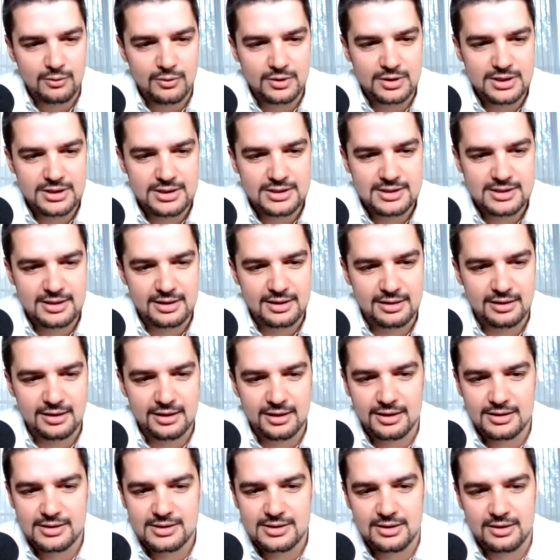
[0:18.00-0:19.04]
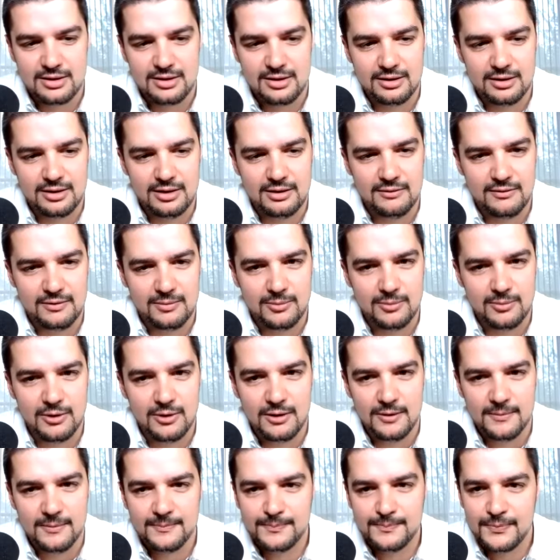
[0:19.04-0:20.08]
which he's going to let us on even
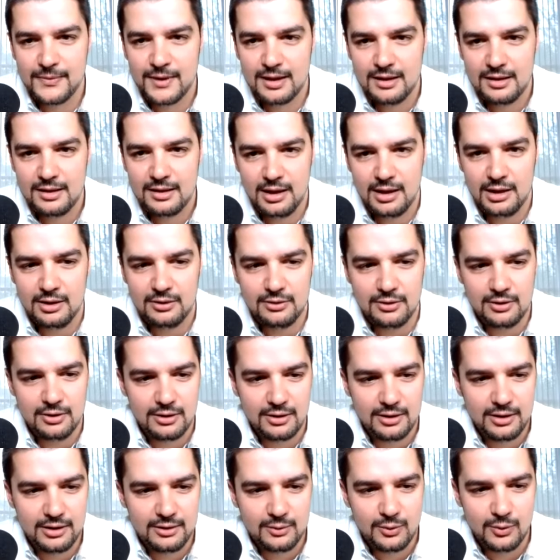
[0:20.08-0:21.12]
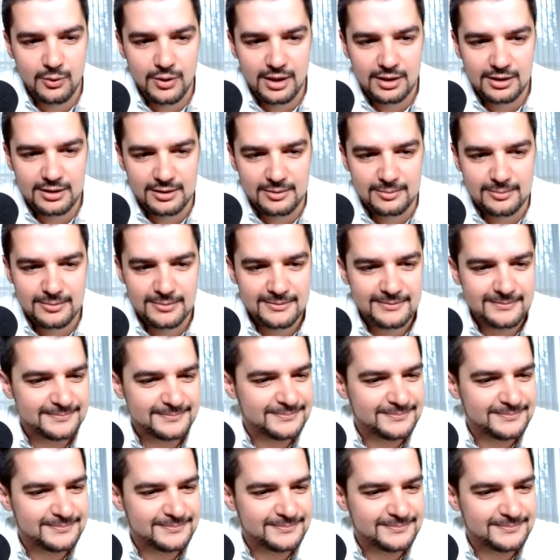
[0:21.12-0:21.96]
more. Hey, Rorke, welcome.